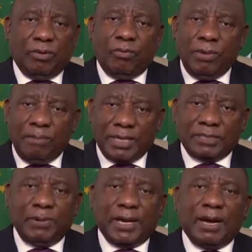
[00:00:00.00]
We
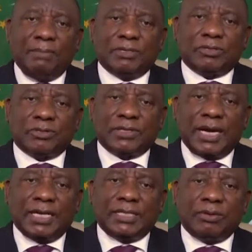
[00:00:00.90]
must become a
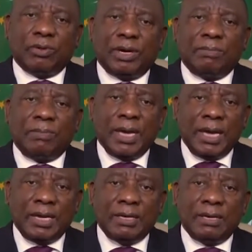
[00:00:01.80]
society where
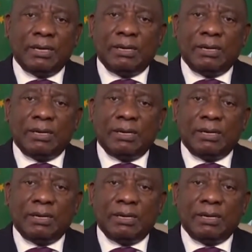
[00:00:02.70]
men